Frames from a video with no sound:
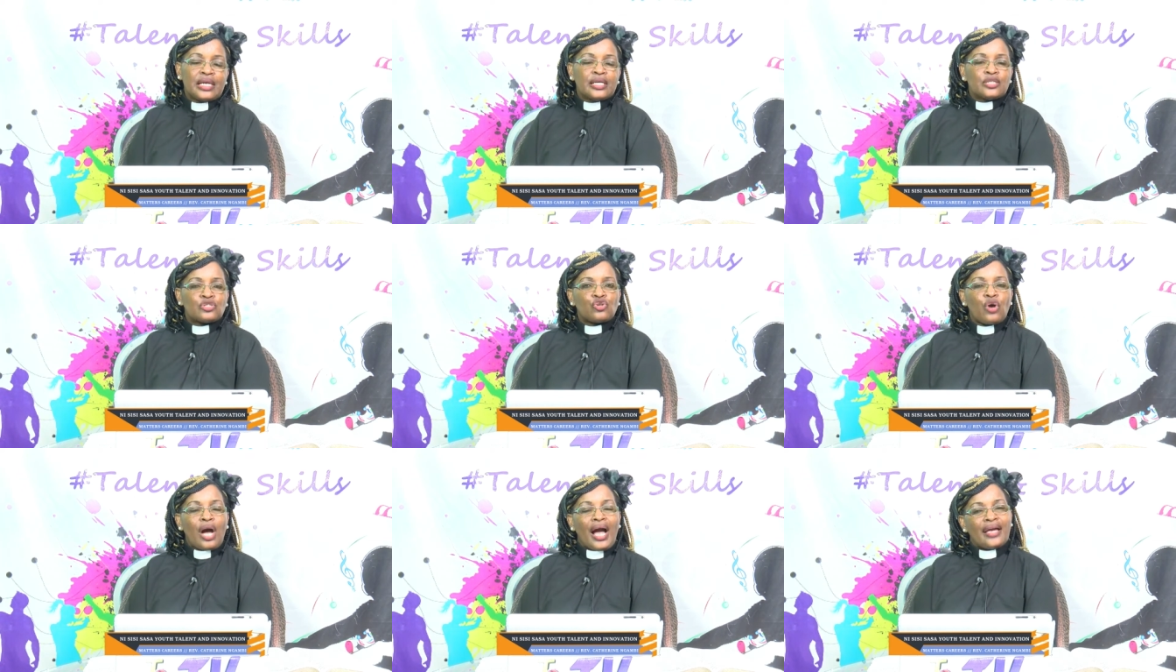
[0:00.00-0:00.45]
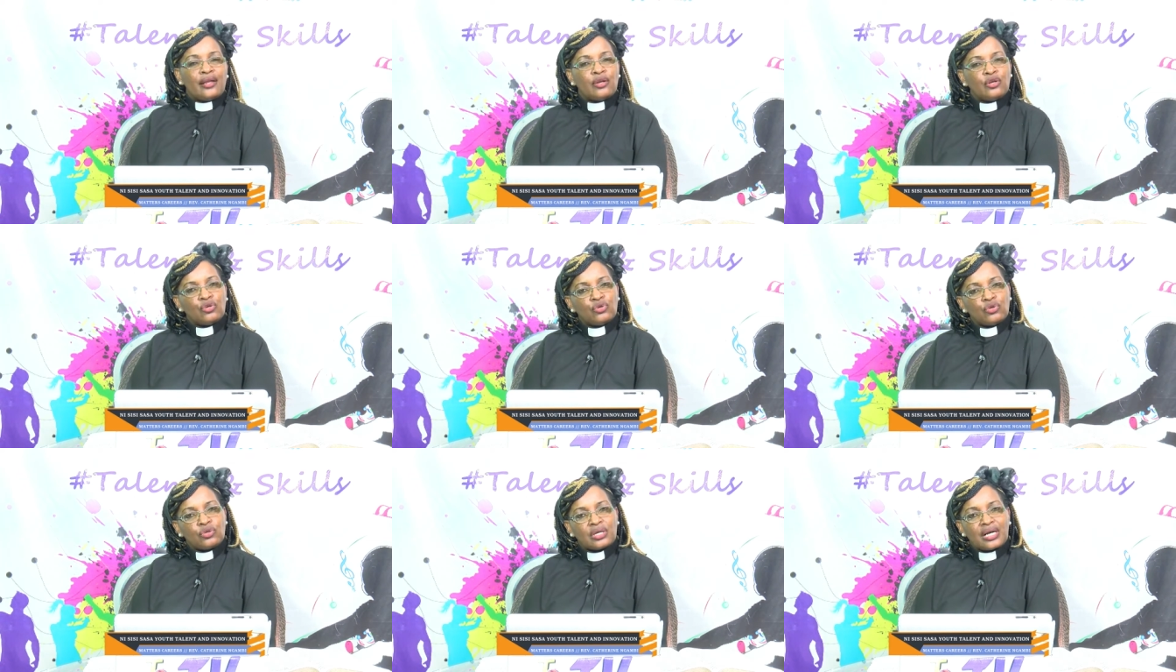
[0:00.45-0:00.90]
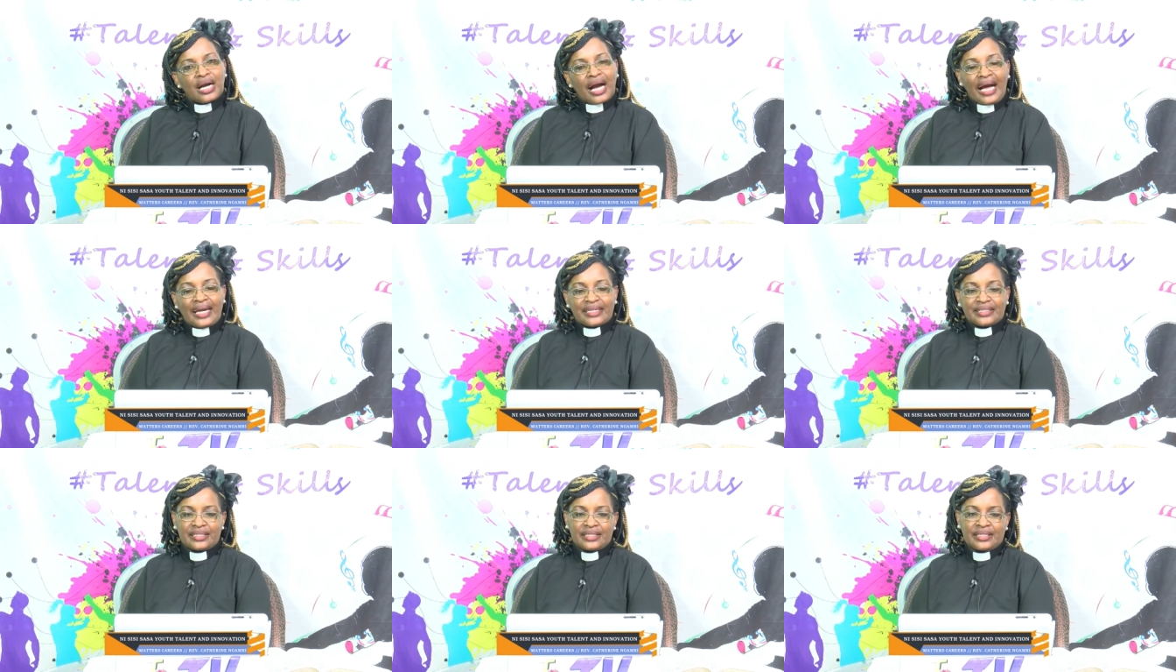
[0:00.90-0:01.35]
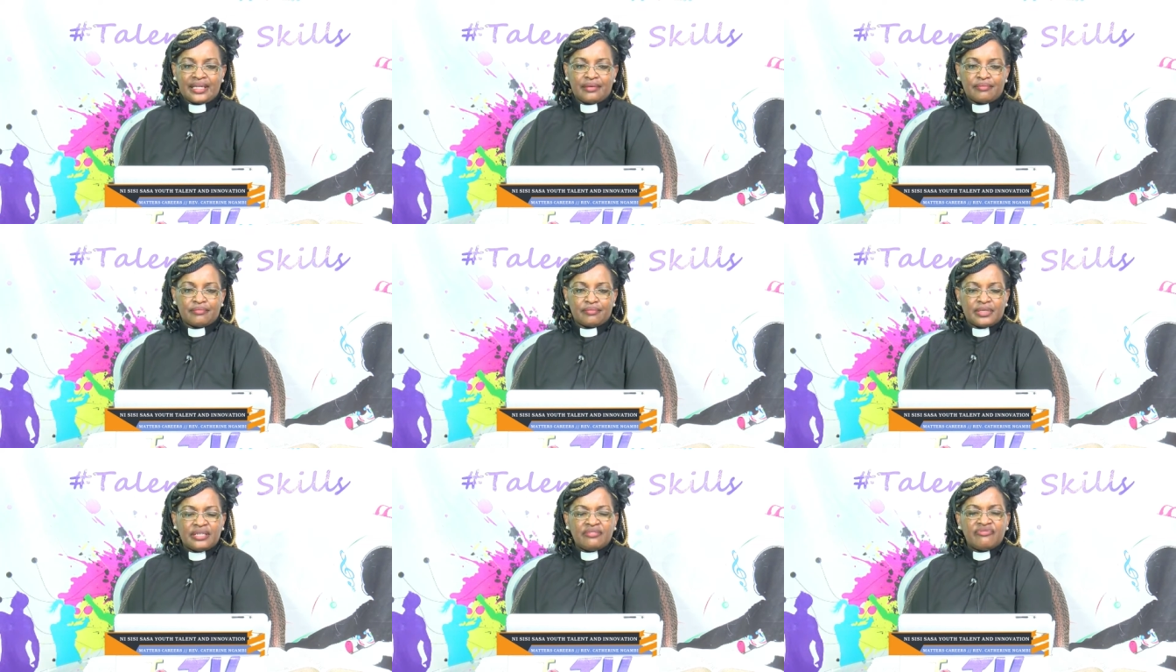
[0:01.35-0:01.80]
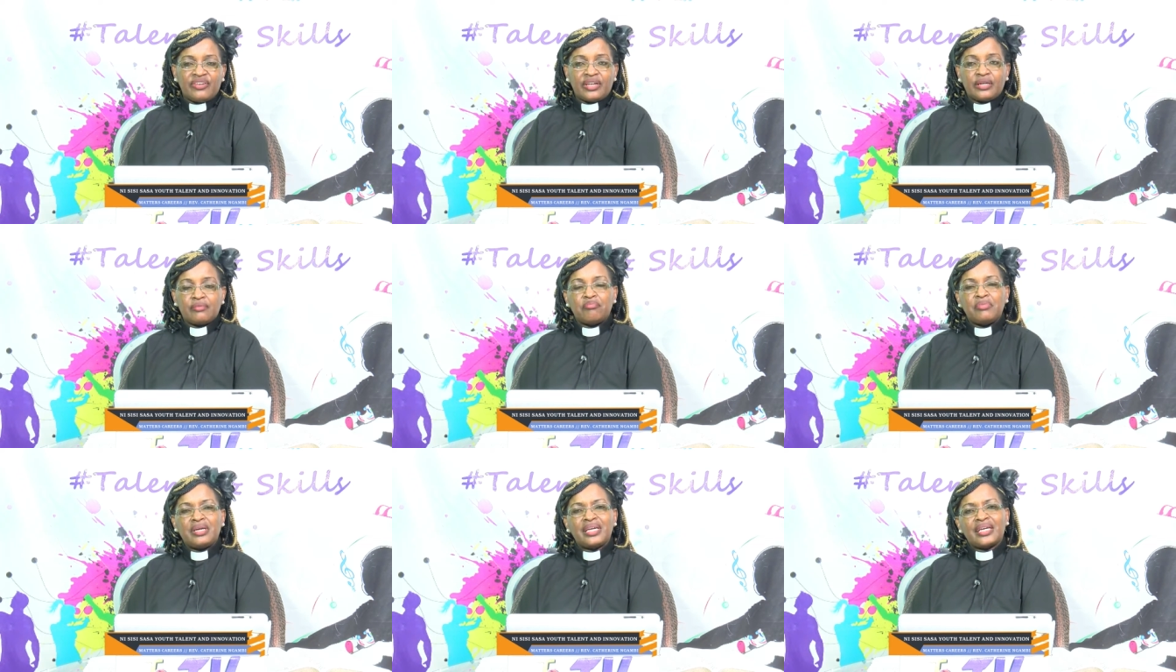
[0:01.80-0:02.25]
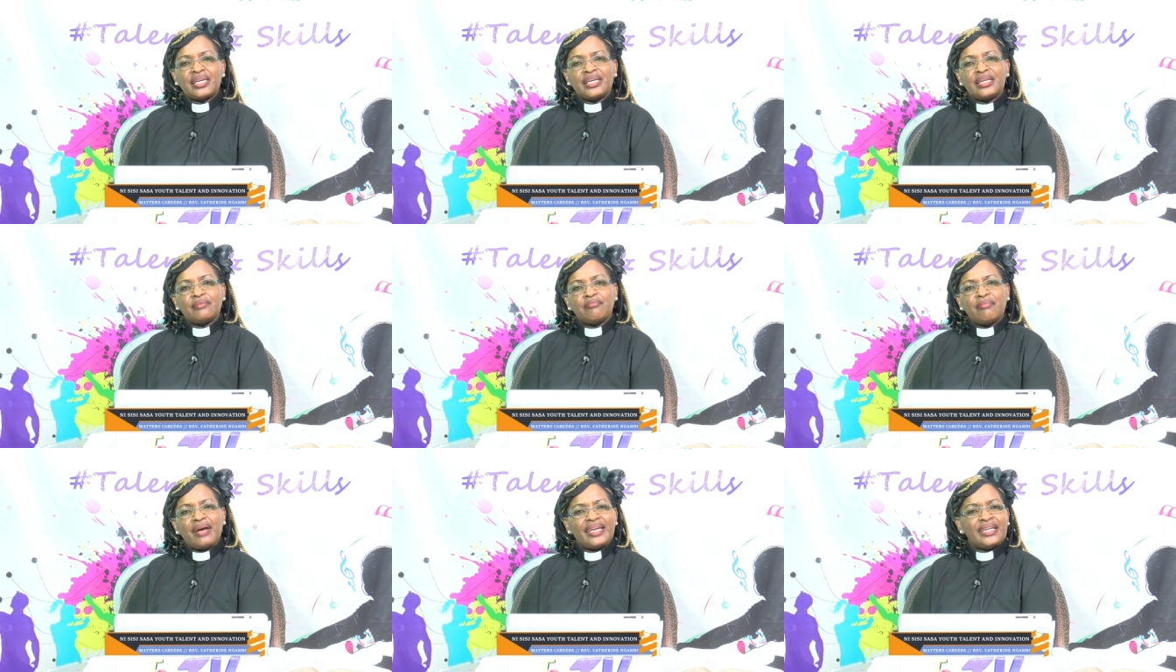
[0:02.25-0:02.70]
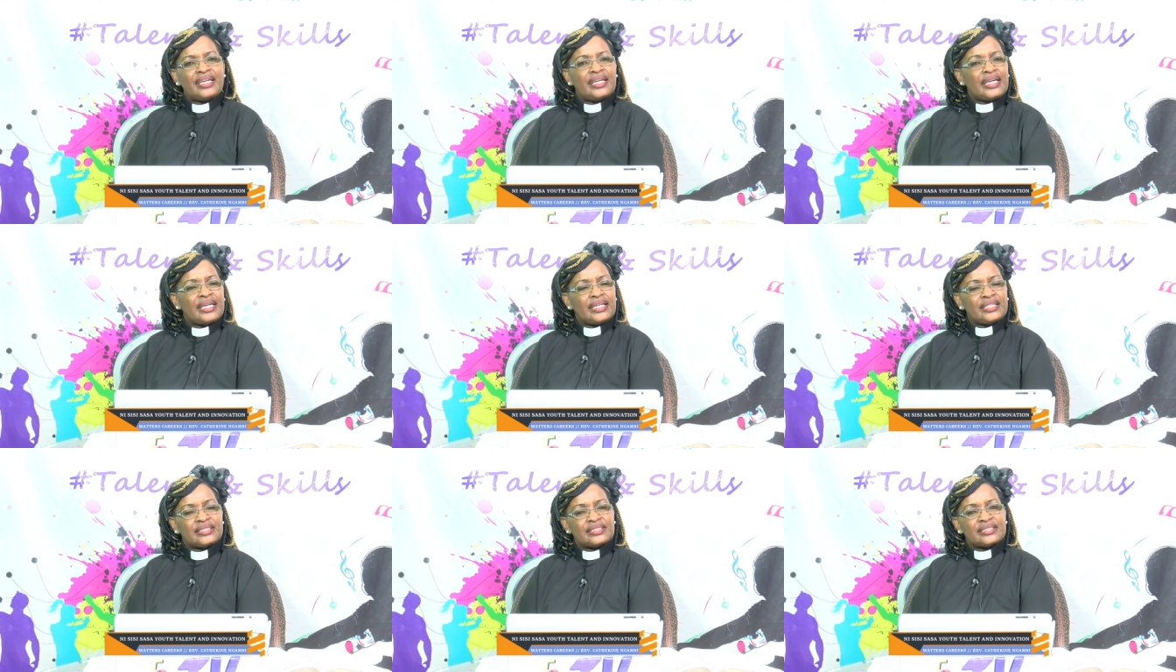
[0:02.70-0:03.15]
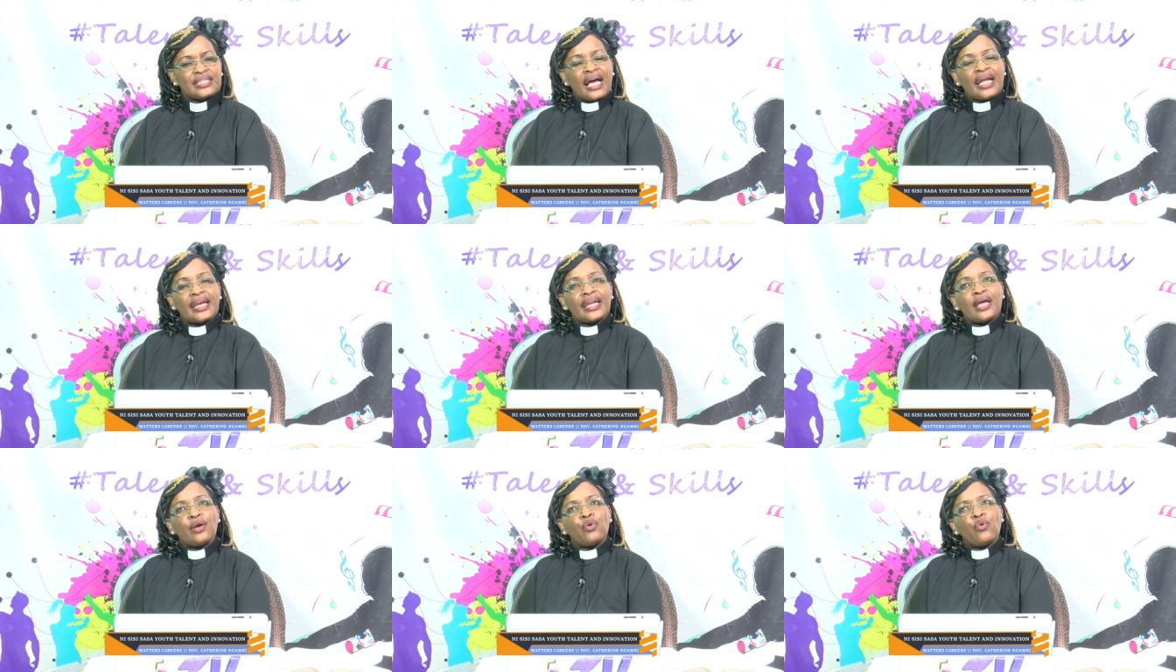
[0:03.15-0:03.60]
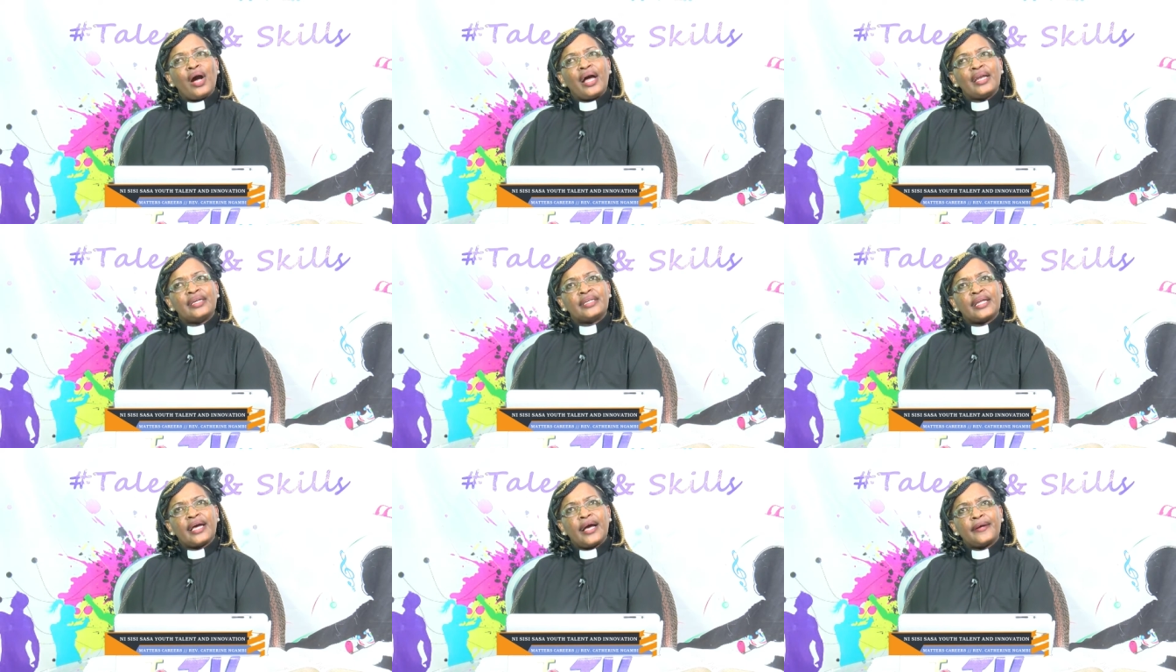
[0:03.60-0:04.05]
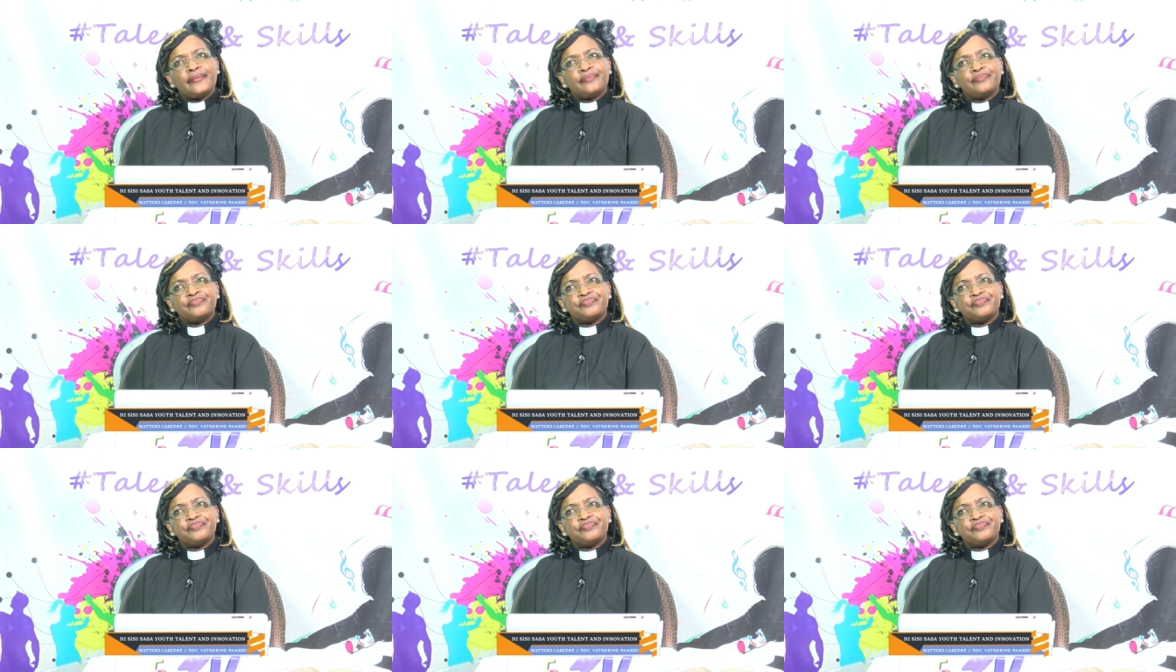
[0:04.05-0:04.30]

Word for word: So I look at them even making my nails and I wonder,